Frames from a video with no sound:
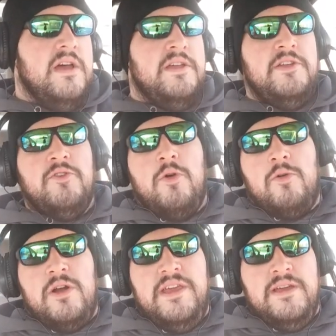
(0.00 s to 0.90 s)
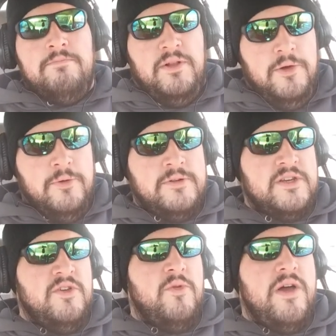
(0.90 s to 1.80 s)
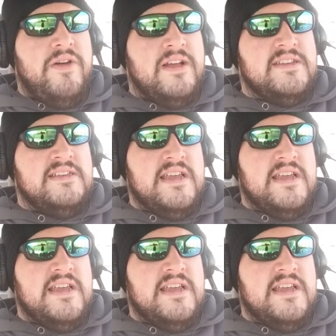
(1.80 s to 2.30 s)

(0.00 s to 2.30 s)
And then you're already in blue, so you have access